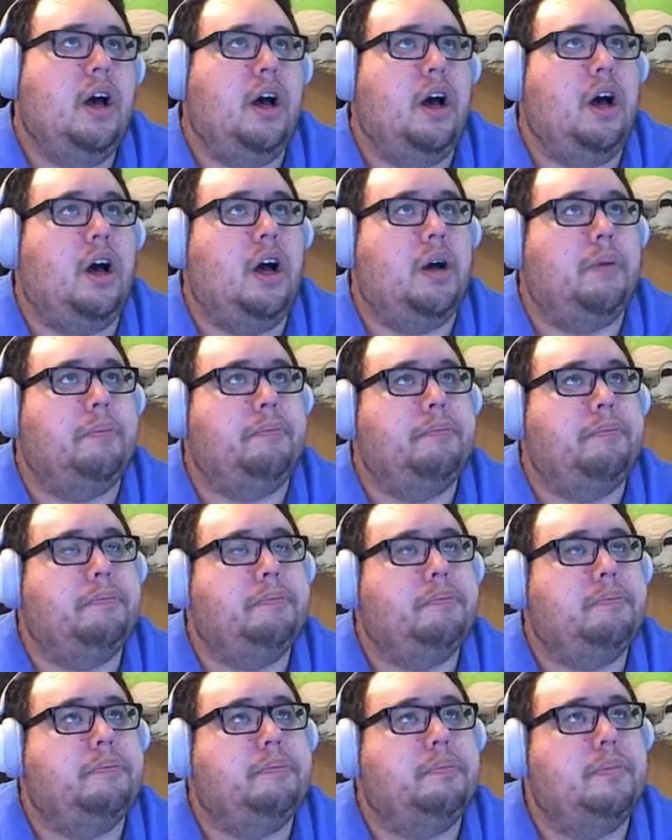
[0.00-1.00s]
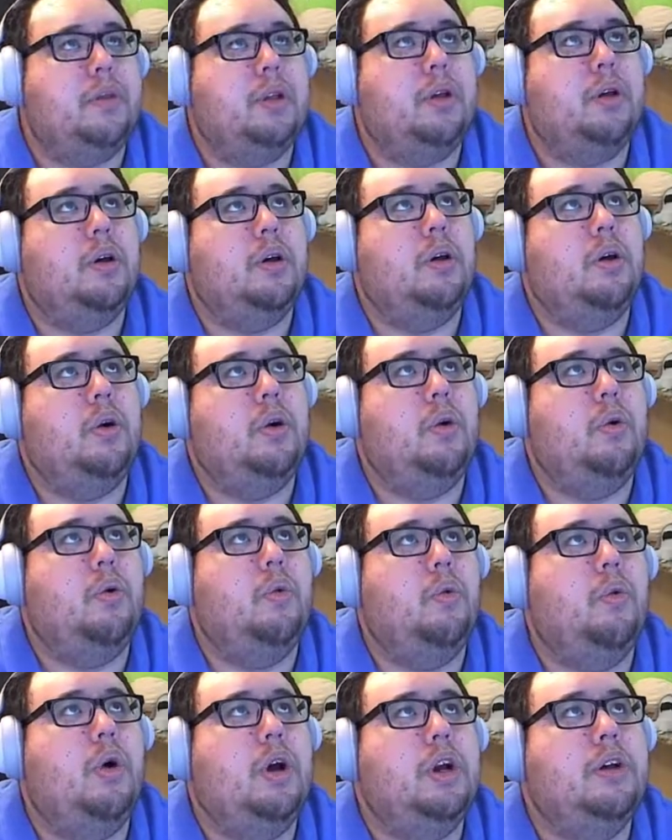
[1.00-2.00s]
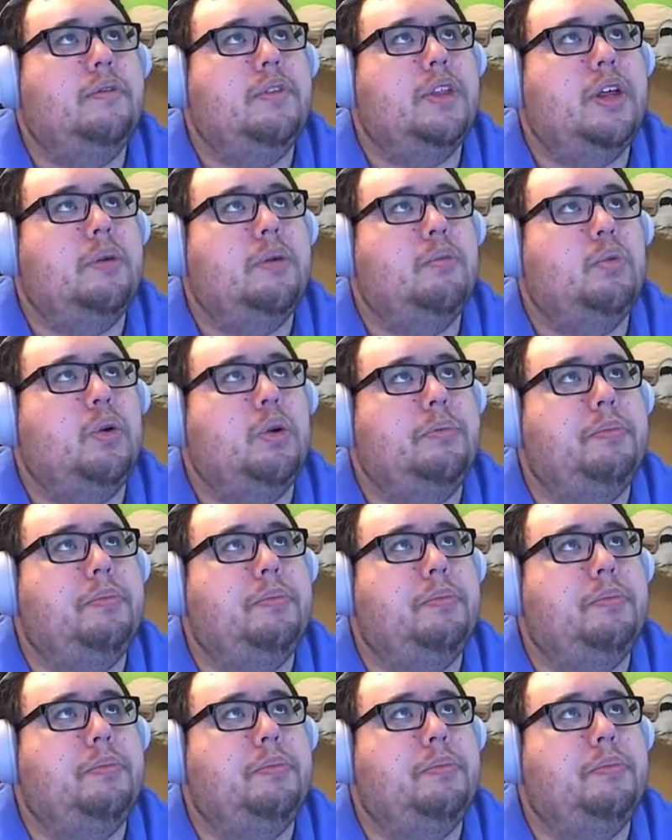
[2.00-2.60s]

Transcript: Um, one of them